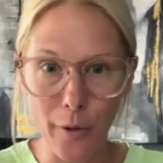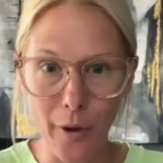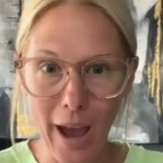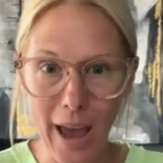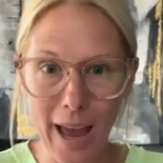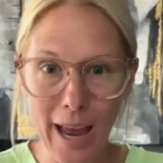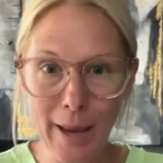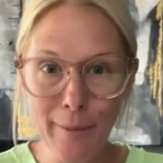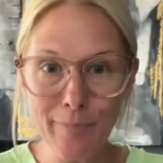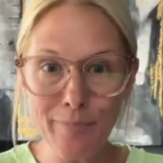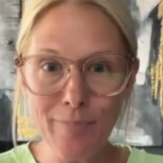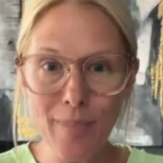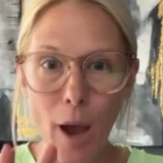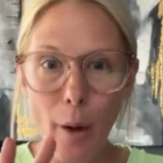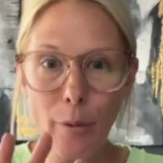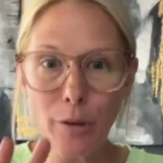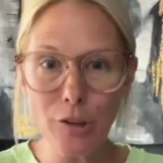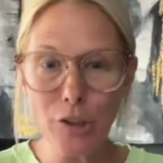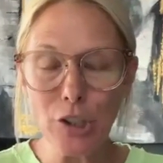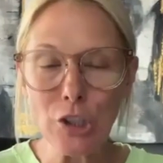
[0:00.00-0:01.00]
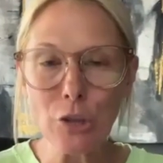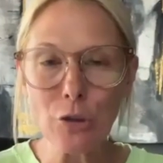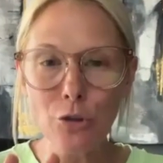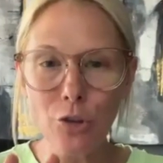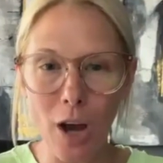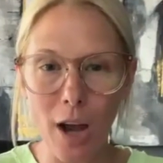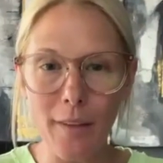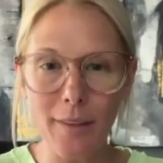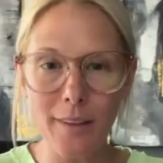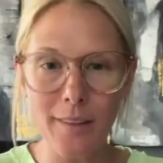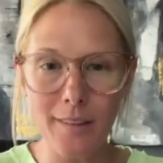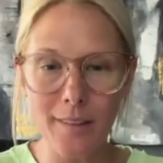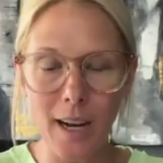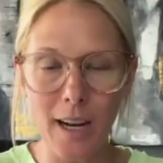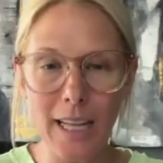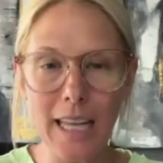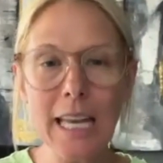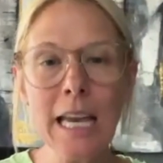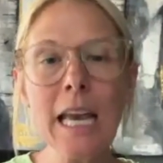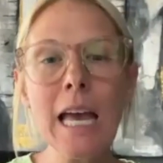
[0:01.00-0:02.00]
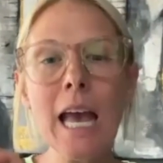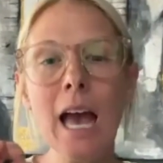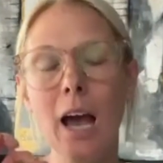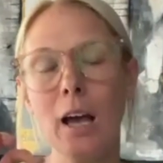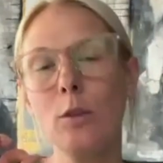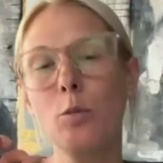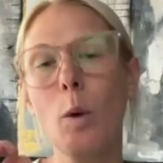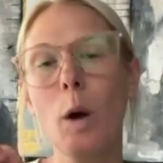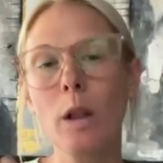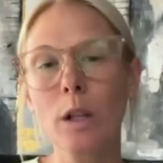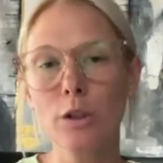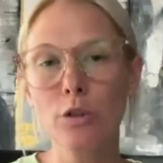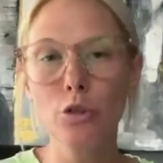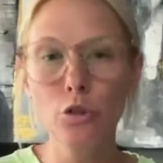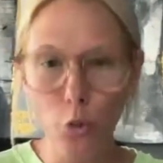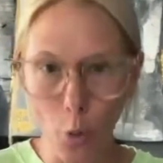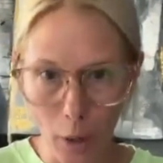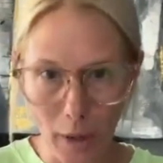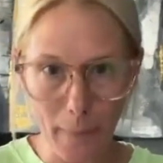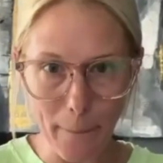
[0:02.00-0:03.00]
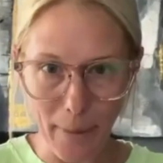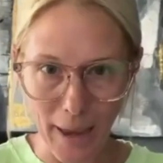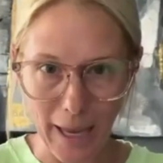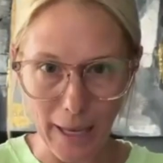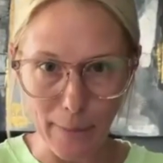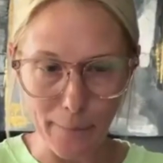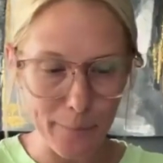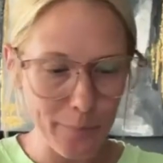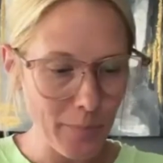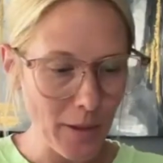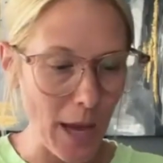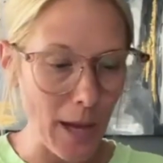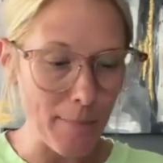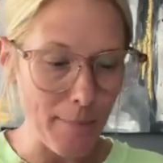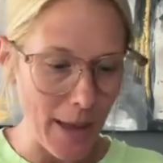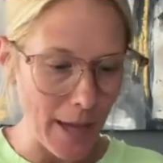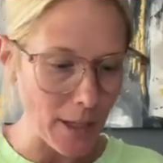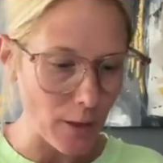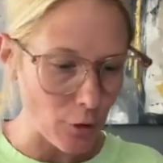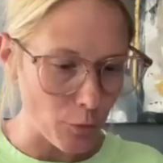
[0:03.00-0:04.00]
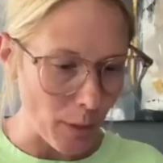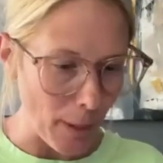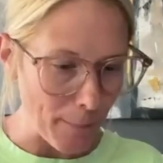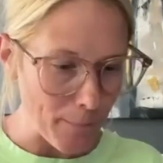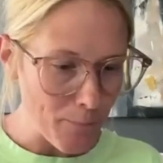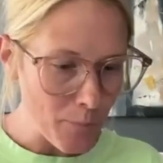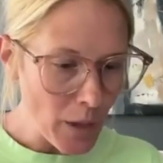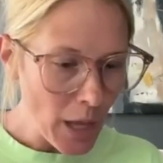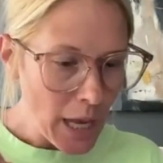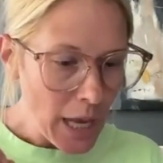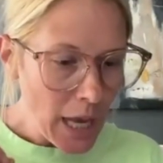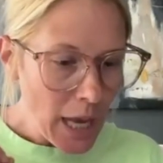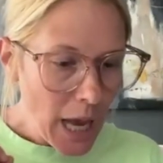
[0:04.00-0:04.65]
Okay? That was huge on the study, as well as joint pain and management.